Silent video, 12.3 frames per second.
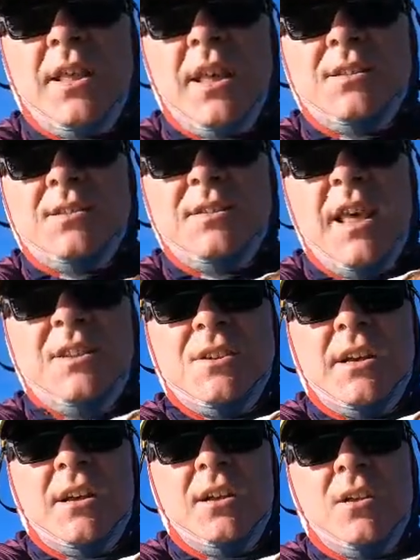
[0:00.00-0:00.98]
That
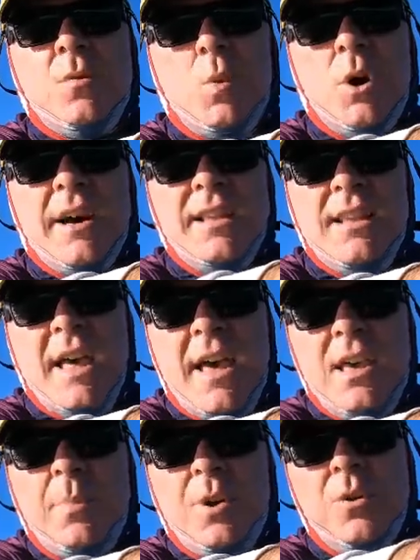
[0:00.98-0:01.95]
centre wide
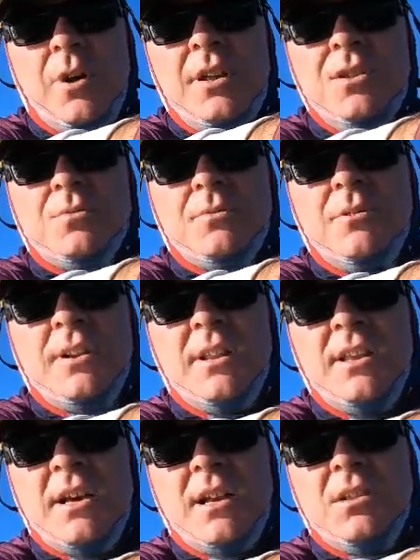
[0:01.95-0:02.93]
gape hook has
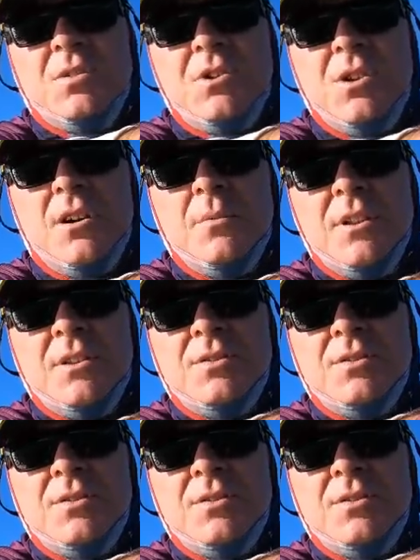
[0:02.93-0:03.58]
really done its job.